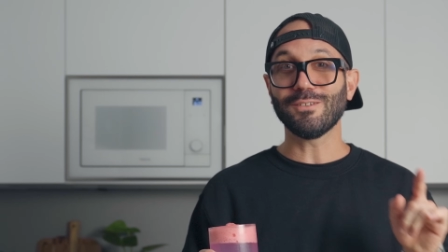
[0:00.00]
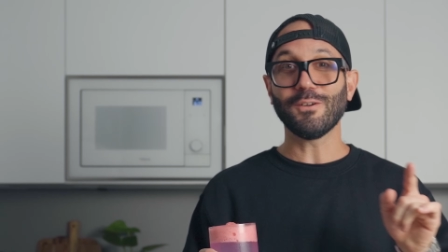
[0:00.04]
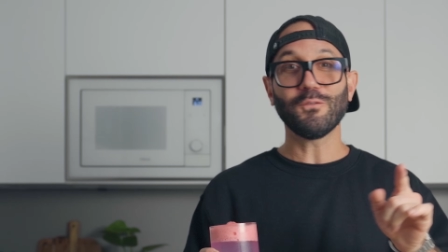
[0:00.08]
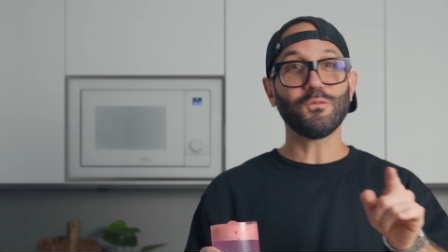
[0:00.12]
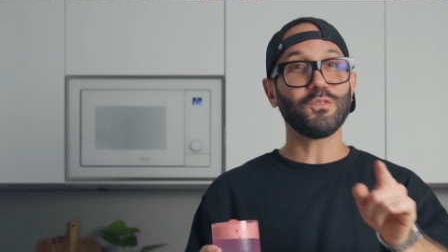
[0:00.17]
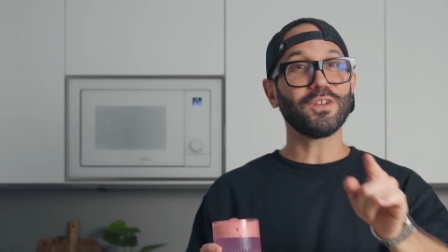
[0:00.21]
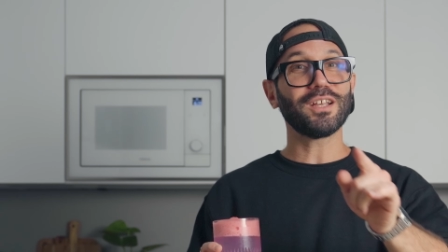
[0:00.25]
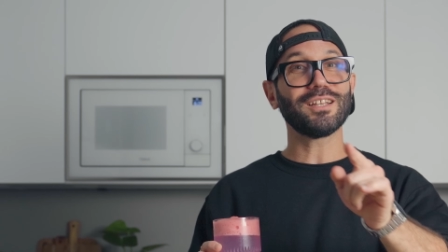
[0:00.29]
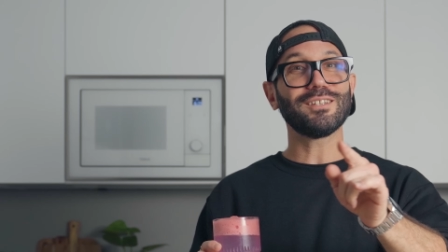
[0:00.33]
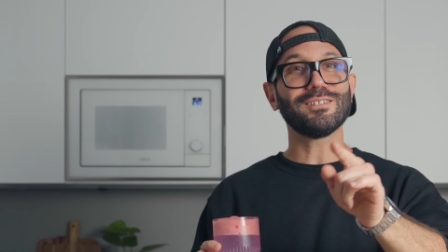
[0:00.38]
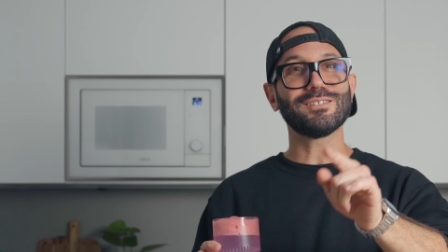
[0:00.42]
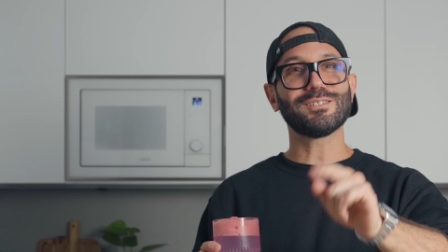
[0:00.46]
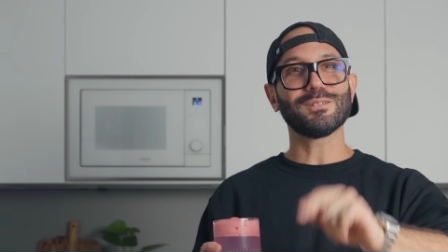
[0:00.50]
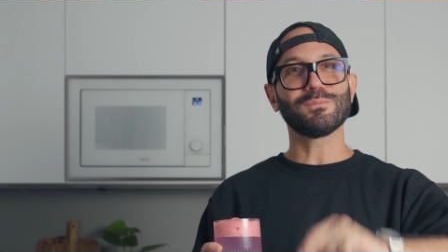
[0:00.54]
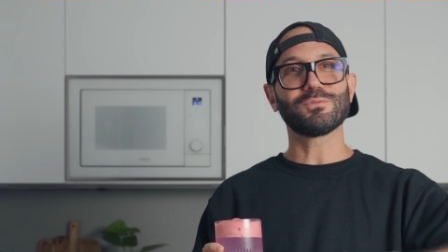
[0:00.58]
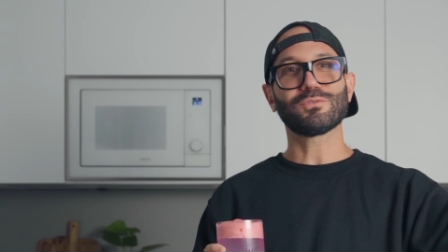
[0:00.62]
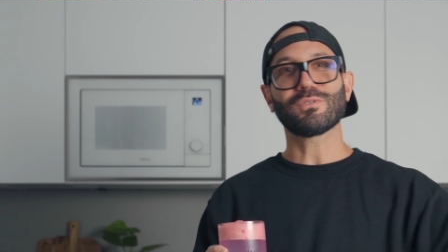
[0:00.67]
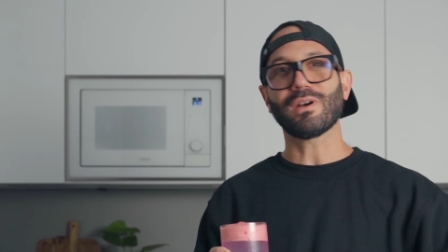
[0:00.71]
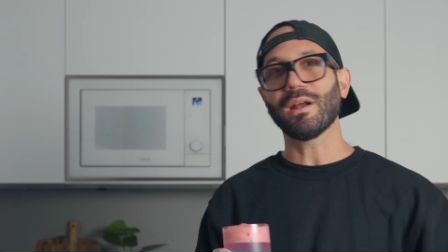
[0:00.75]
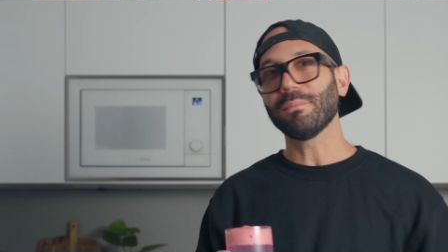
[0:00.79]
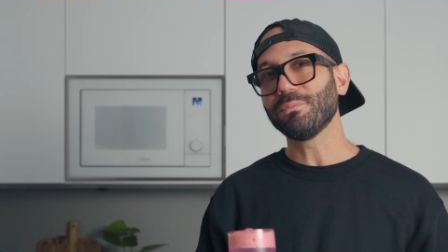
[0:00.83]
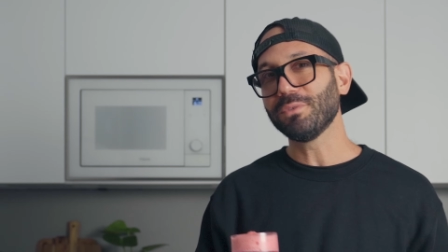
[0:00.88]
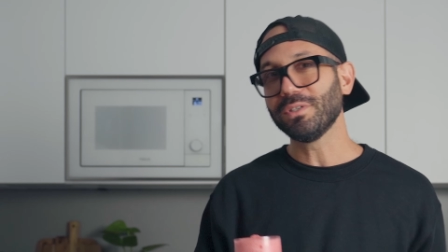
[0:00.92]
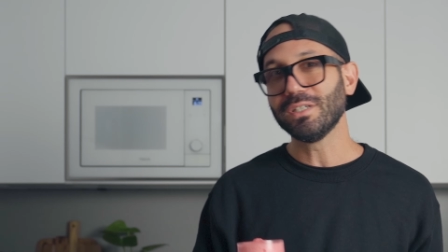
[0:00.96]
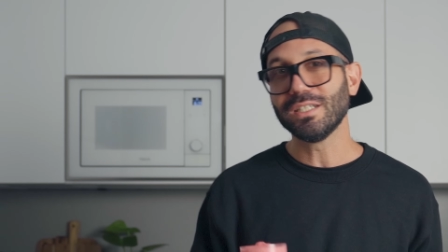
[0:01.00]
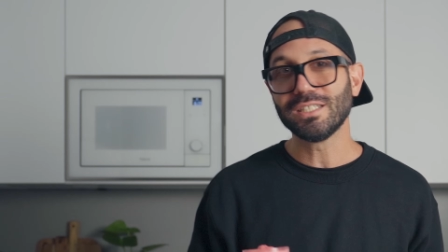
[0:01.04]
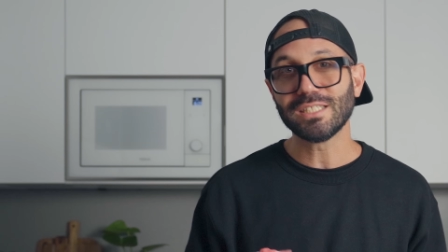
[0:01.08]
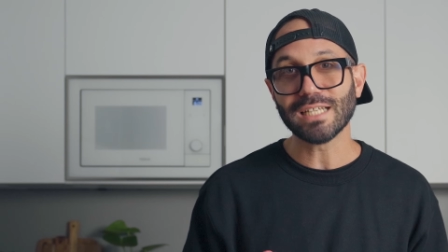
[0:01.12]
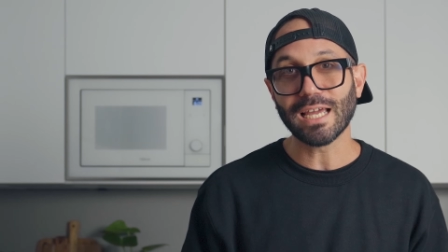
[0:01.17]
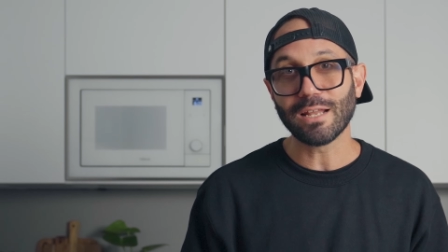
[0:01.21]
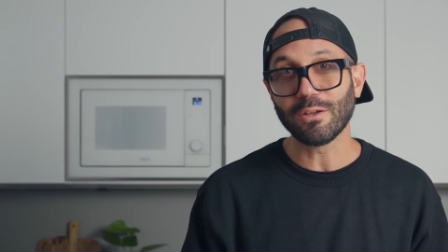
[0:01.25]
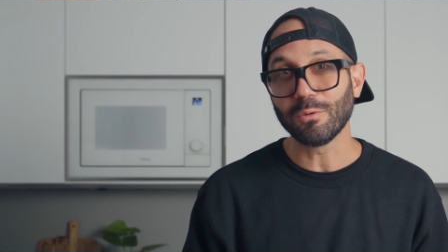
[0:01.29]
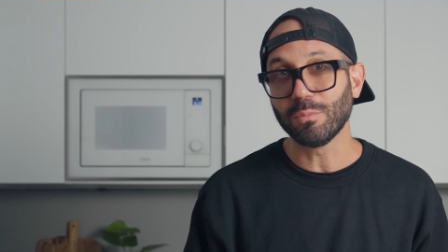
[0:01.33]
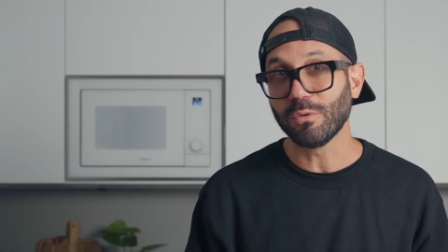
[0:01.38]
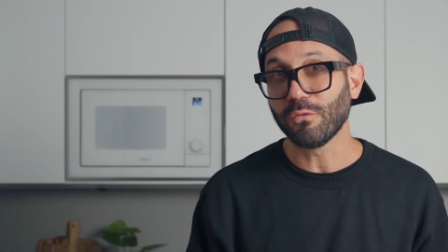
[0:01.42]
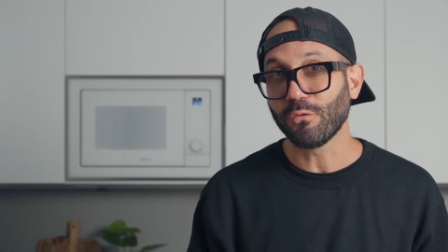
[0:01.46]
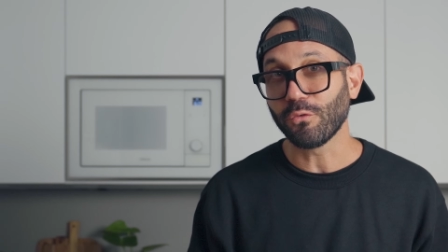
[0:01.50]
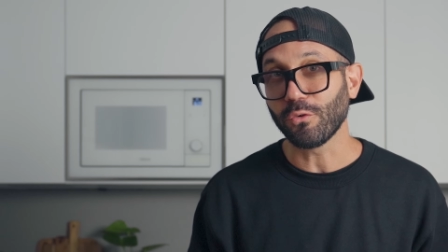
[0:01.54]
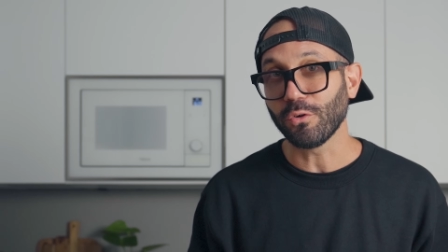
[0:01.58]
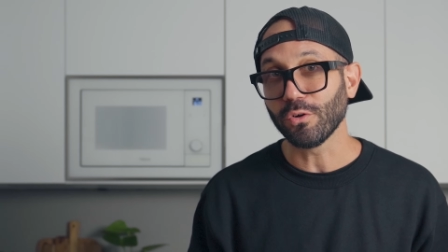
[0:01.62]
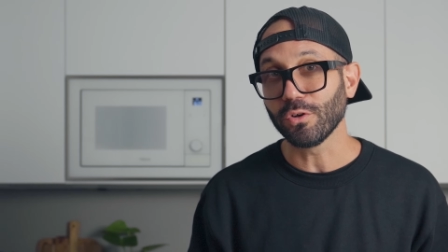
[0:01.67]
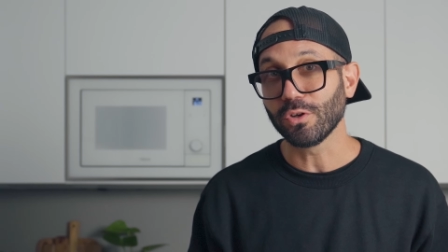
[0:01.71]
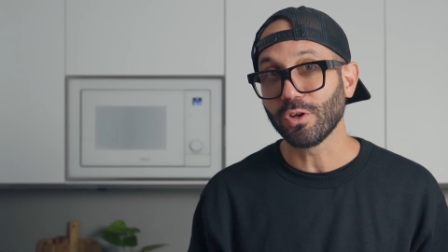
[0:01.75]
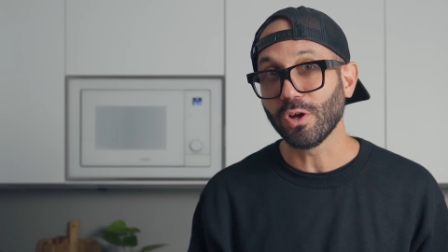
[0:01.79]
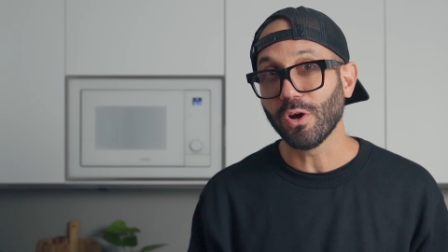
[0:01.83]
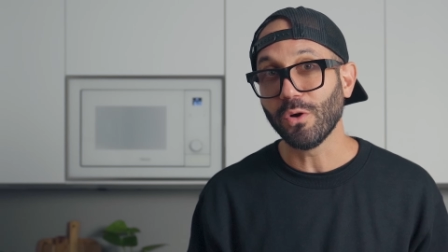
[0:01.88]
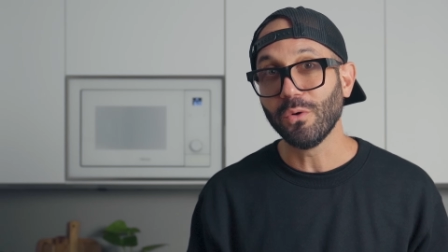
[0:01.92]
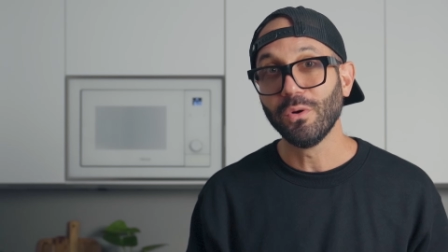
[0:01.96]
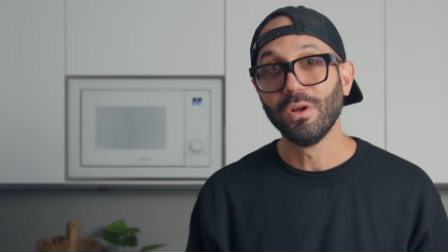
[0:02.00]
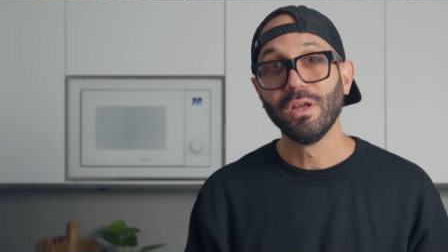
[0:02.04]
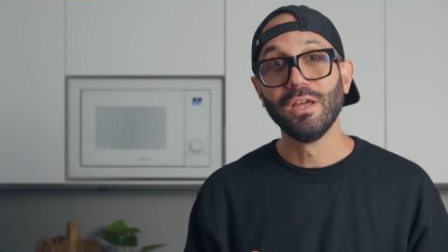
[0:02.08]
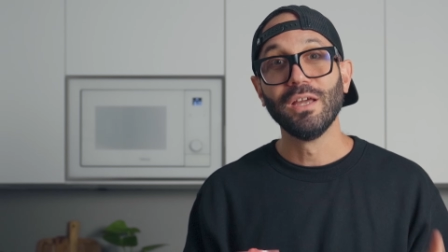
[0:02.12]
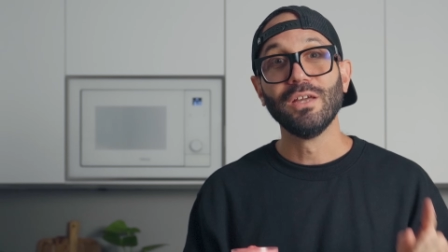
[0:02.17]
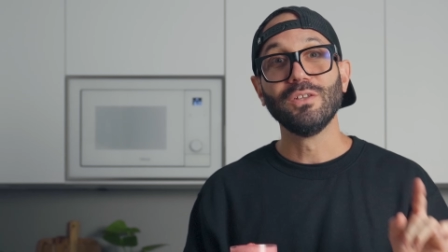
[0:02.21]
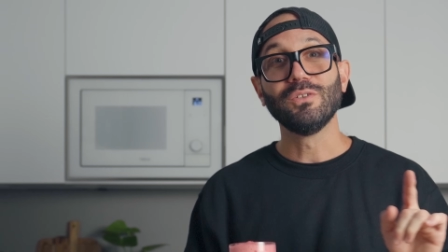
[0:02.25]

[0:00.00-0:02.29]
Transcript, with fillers: Don't forget to subscribe to the channel before you go.